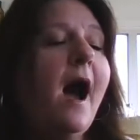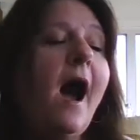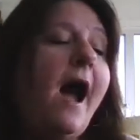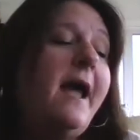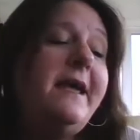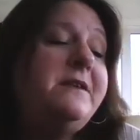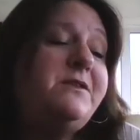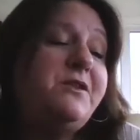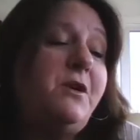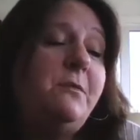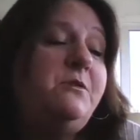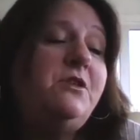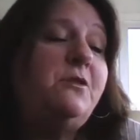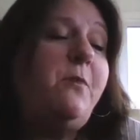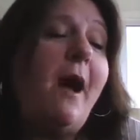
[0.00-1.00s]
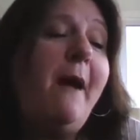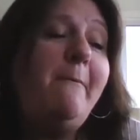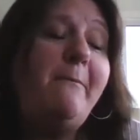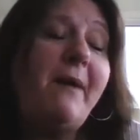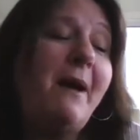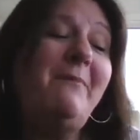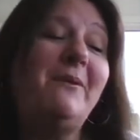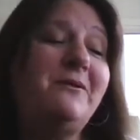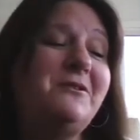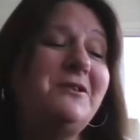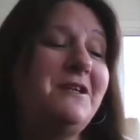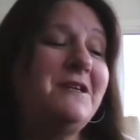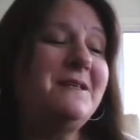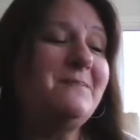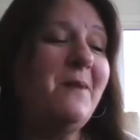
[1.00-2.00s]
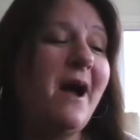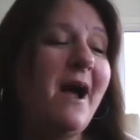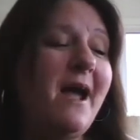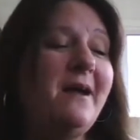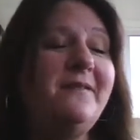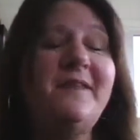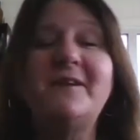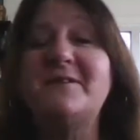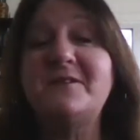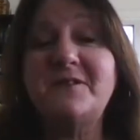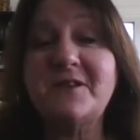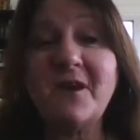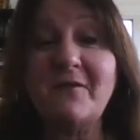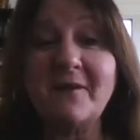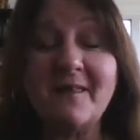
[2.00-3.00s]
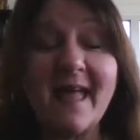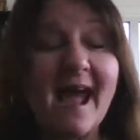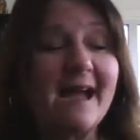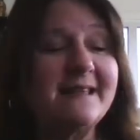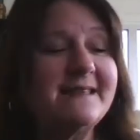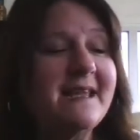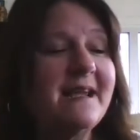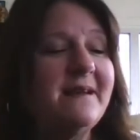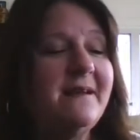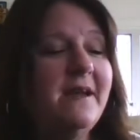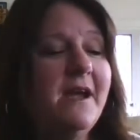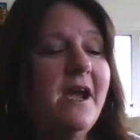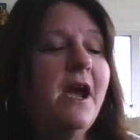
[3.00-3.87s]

"I assumed you'd want bubbles," she smiled. "They're so relaxing."